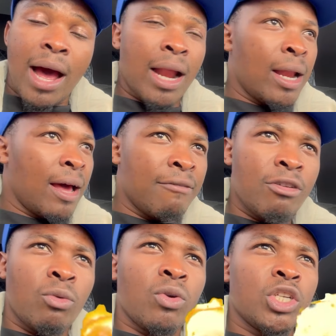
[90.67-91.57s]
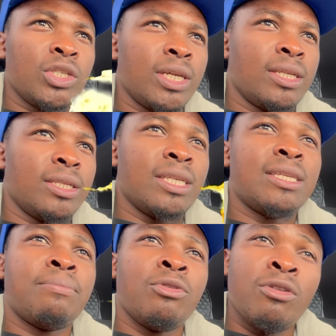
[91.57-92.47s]
I love that question. It's
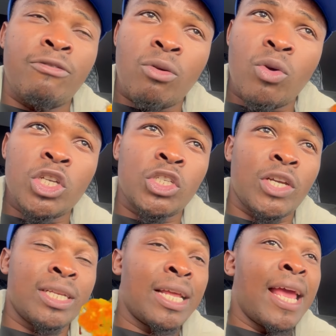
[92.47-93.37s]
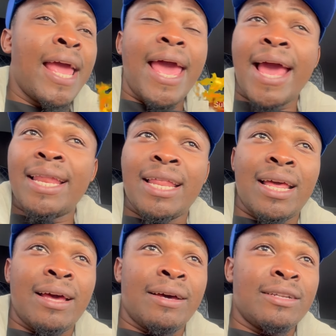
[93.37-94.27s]
a beautiful question. And
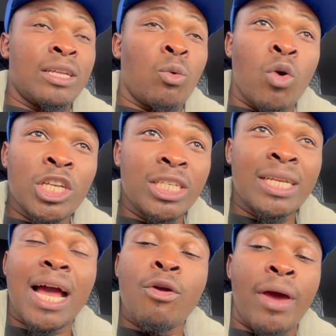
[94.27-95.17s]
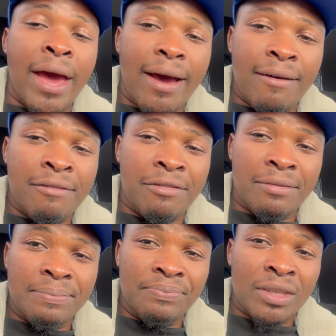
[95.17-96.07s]
the question that you have,
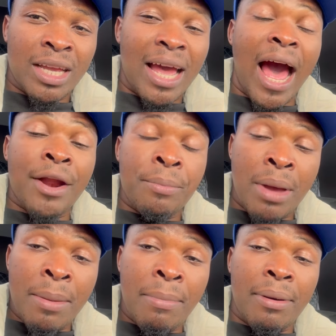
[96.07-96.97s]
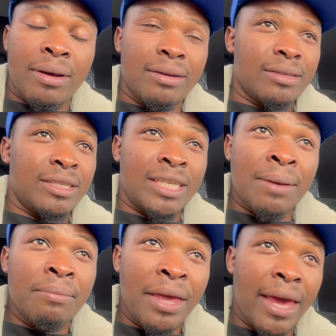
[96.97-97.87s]
I remember
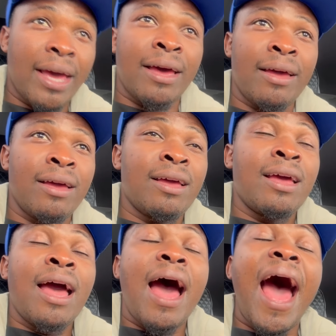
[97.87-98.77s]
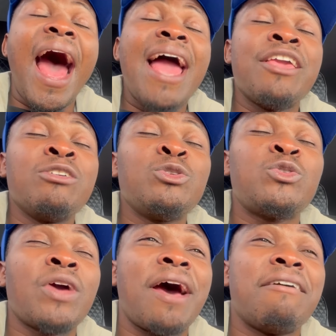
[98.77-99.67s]
same here. I used
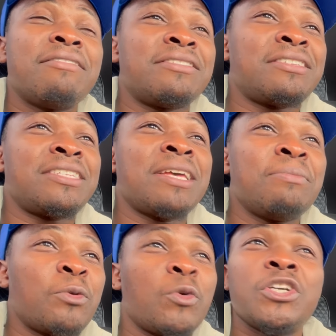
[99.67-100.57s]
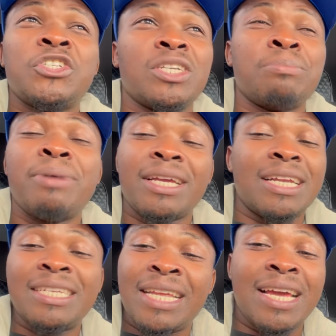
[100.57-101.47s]
to have the same question back in
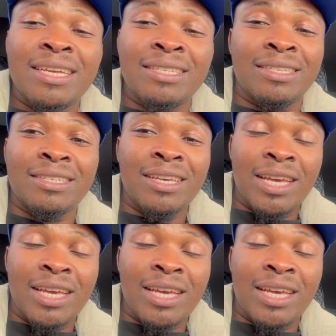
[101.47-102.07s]
the days.